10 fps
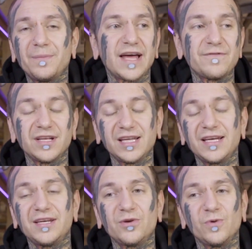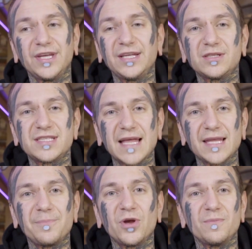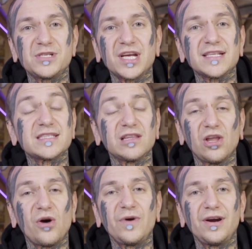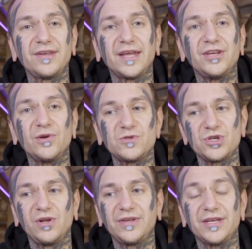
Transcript: definitely you will need to set up your machines lower than usual,